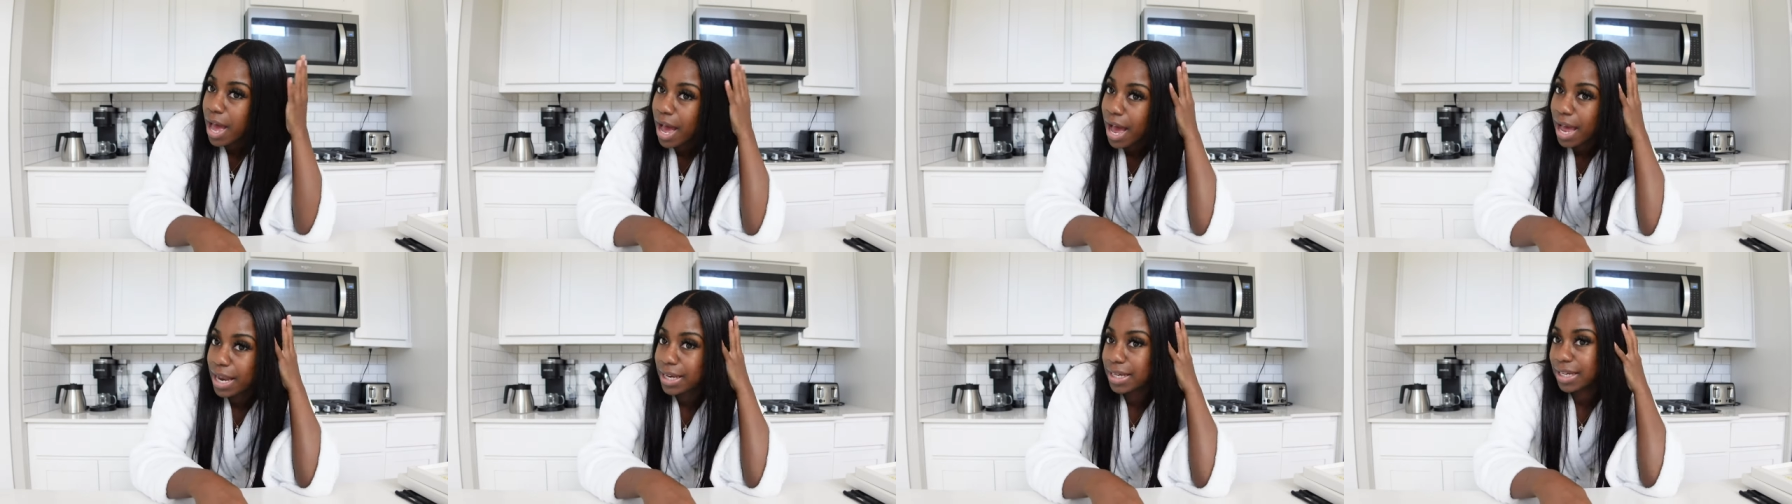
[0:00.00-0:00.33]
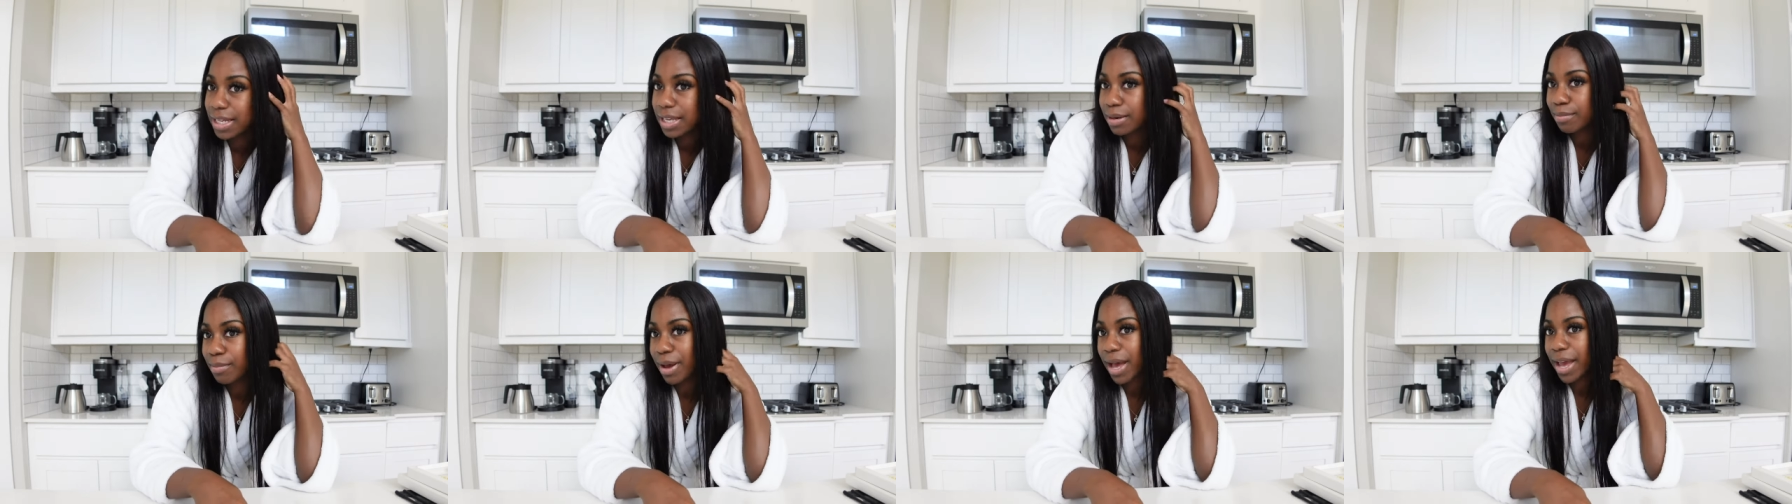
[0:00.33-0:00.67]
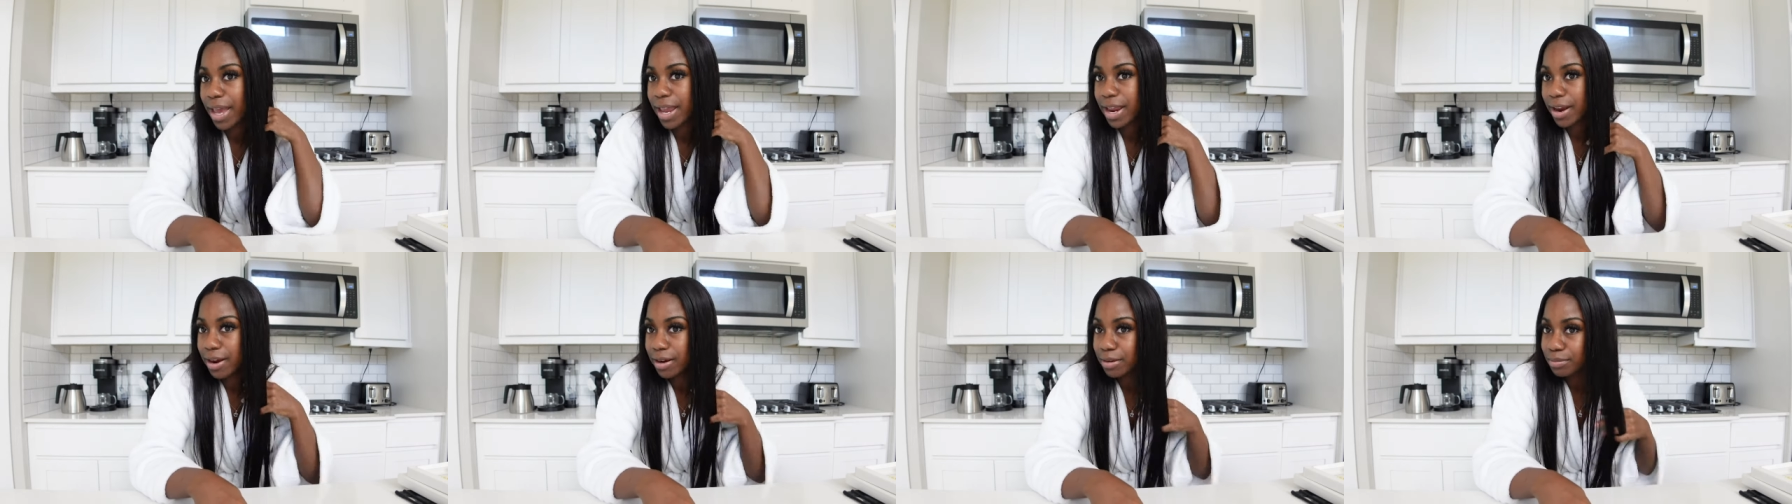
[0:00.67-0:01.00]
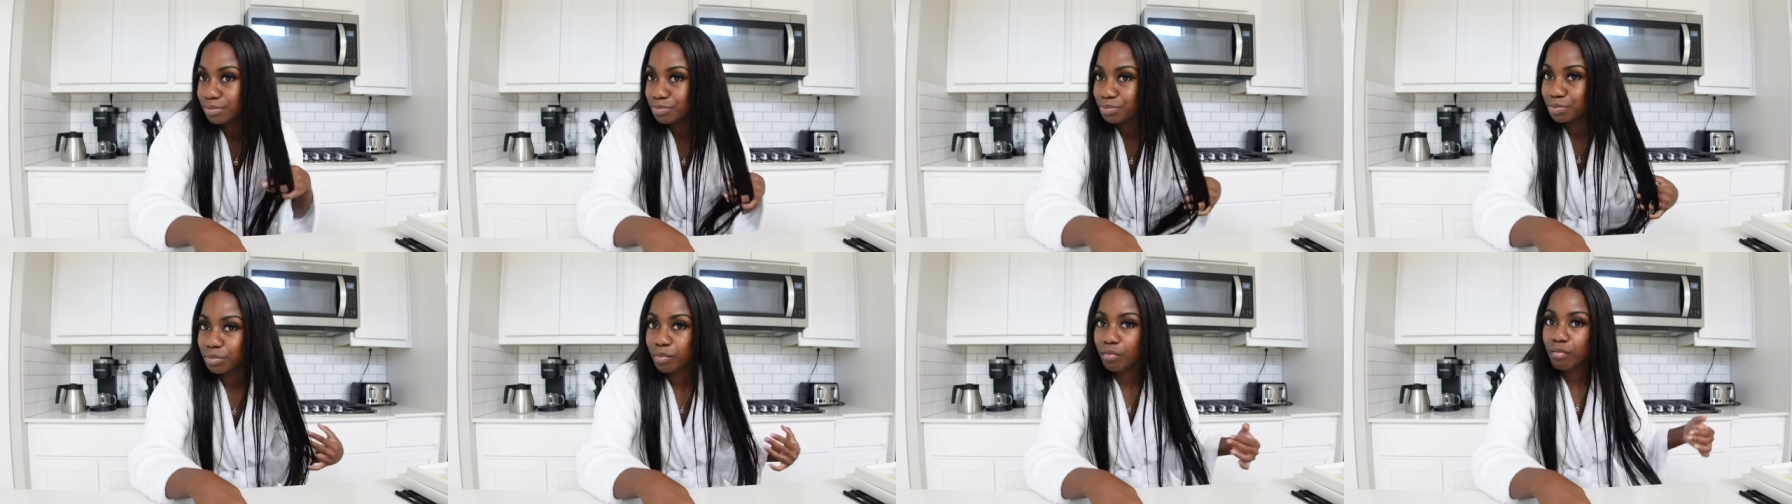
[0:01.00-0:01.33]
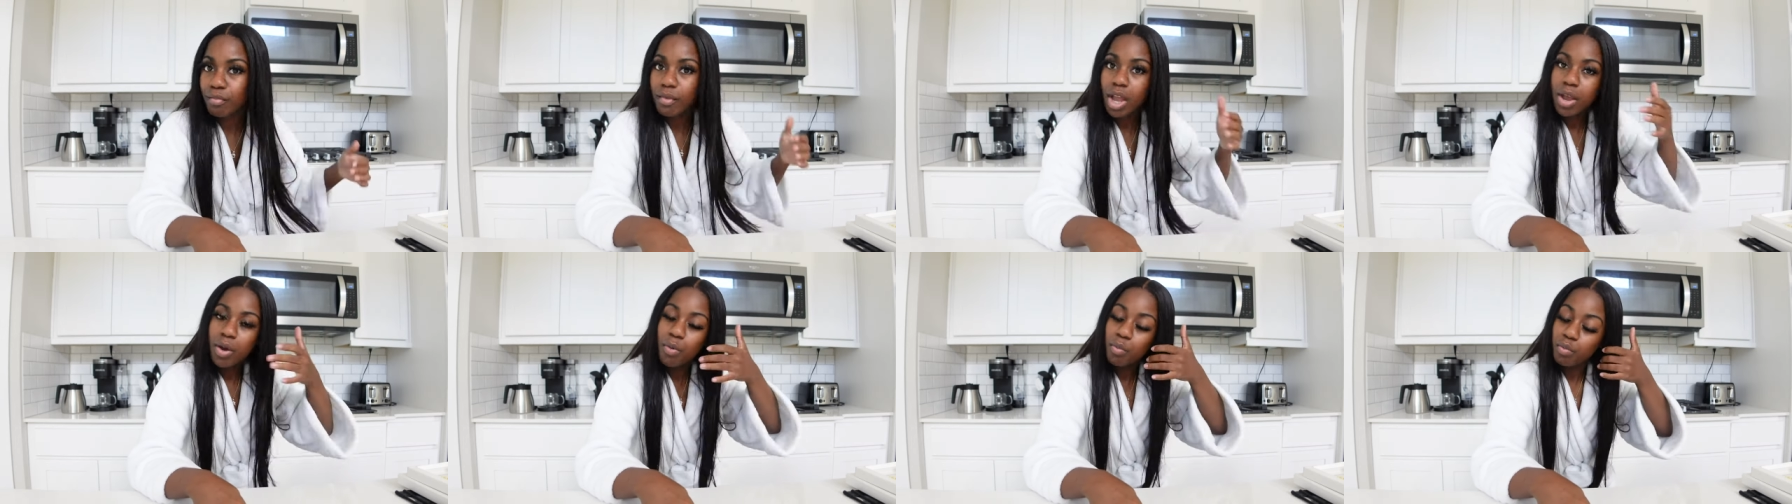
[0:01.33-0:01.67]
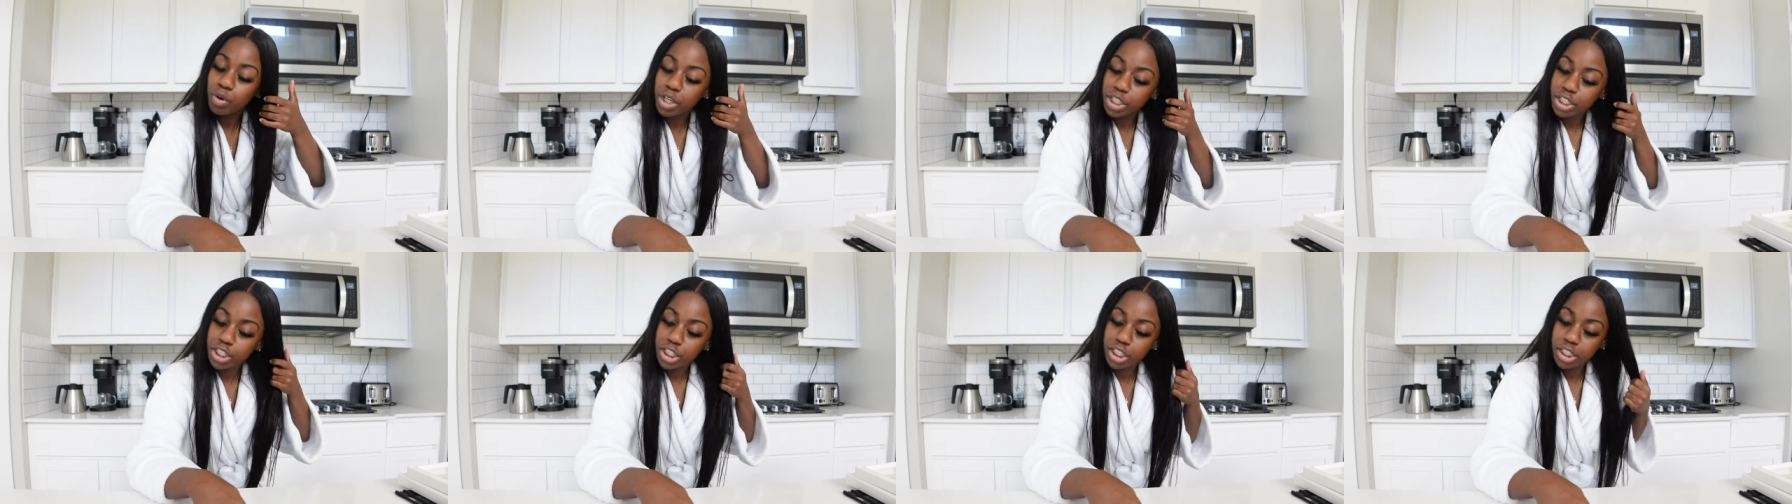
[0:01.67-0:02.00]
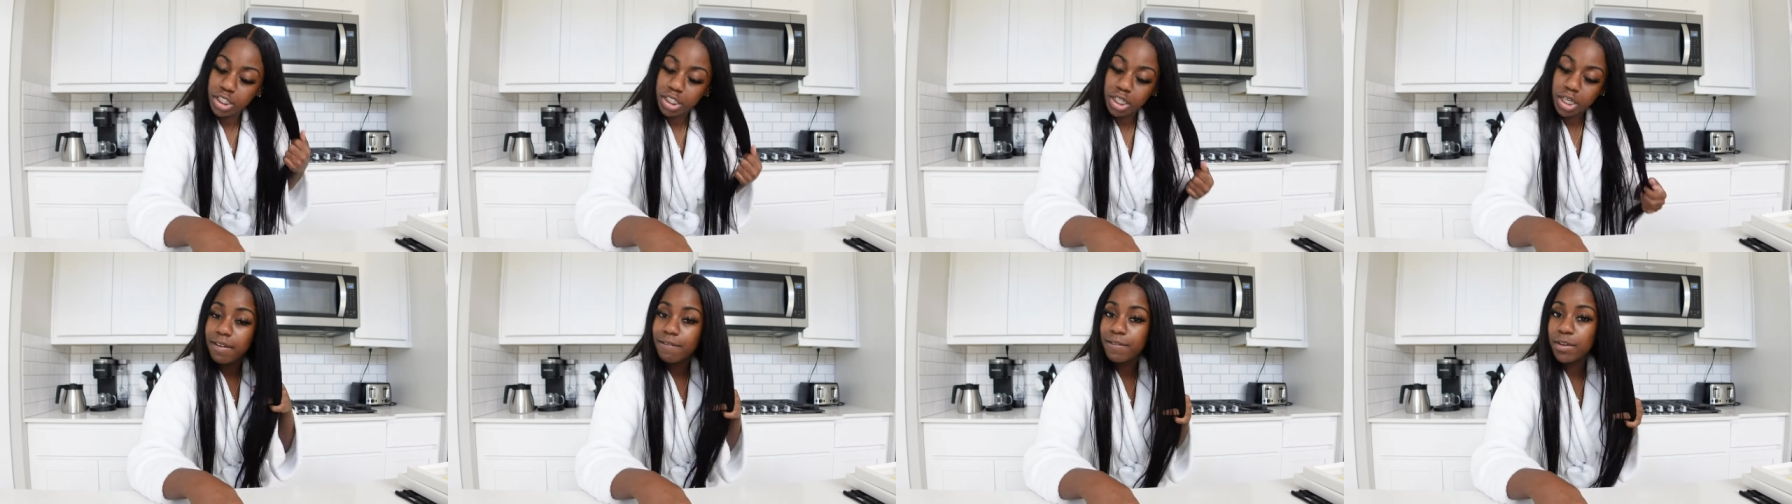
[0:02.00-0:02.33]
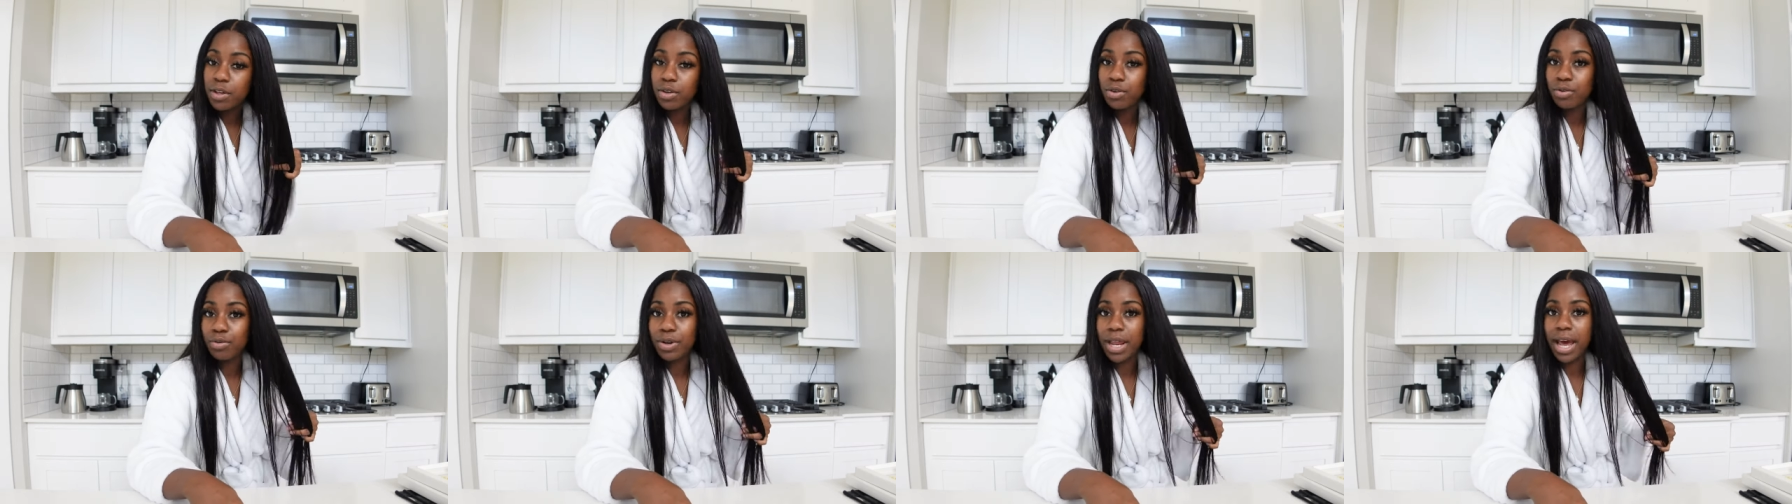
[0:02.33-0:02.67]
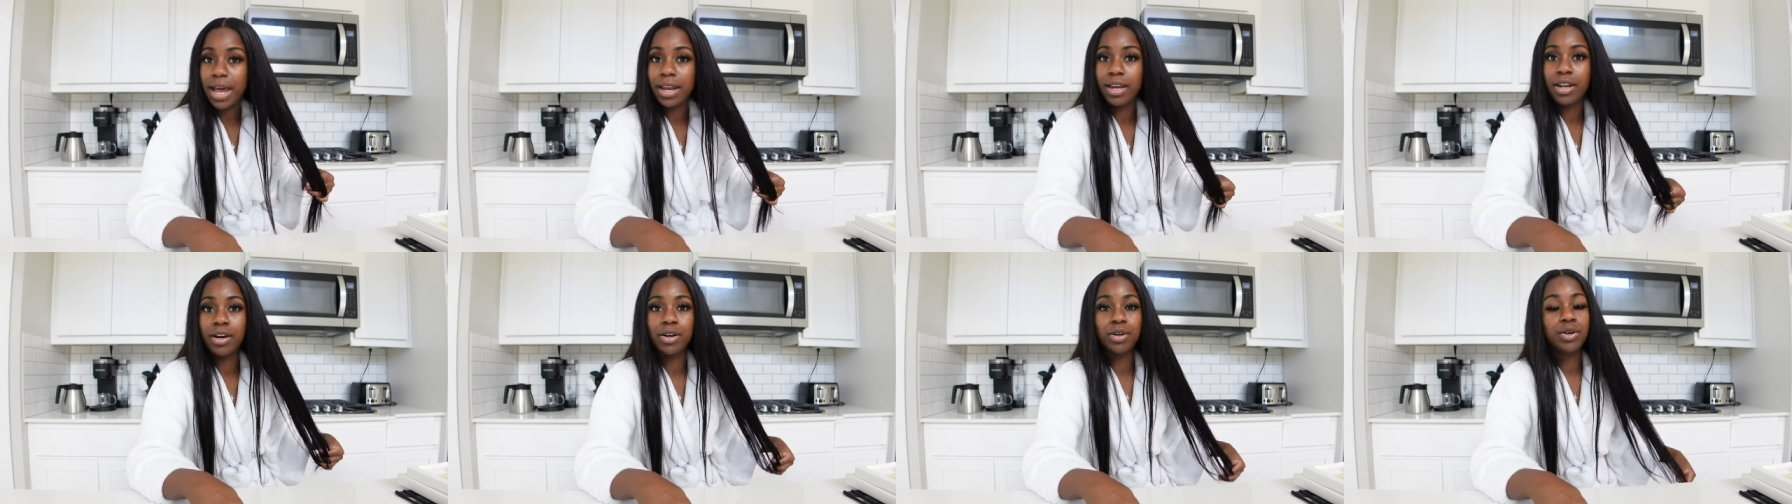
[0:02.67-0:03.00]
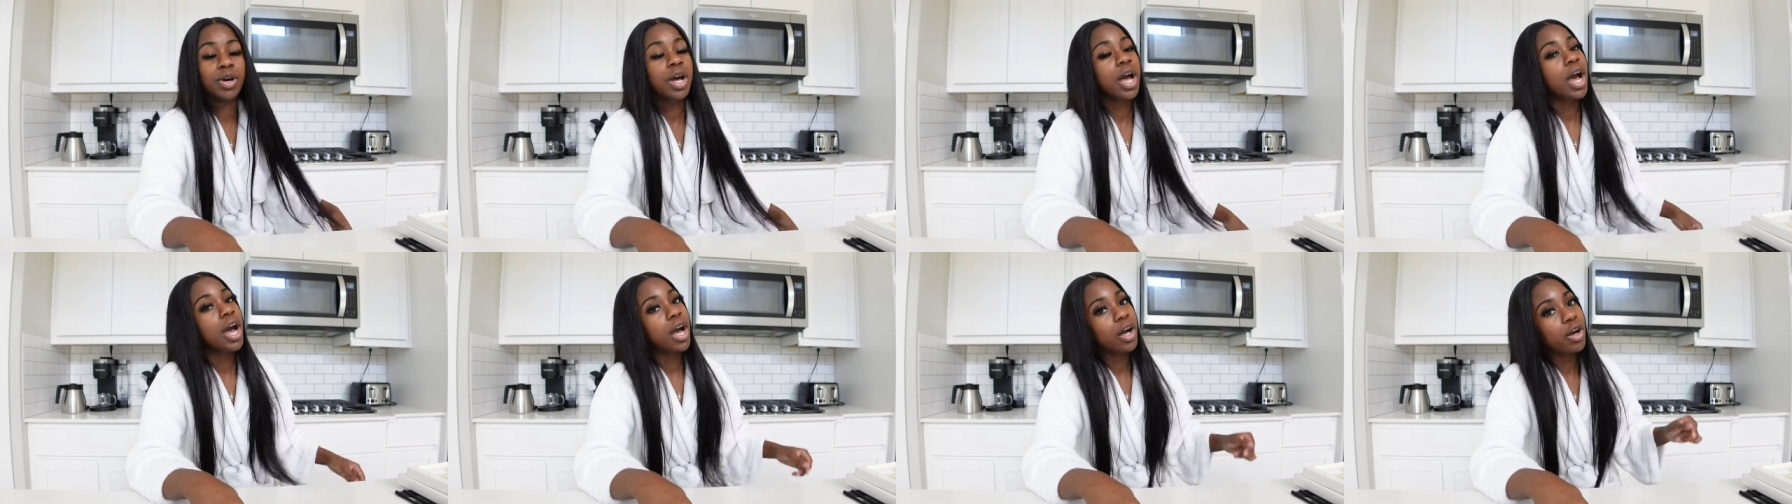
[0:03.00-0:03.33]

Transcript: I did my hair which if you do not know,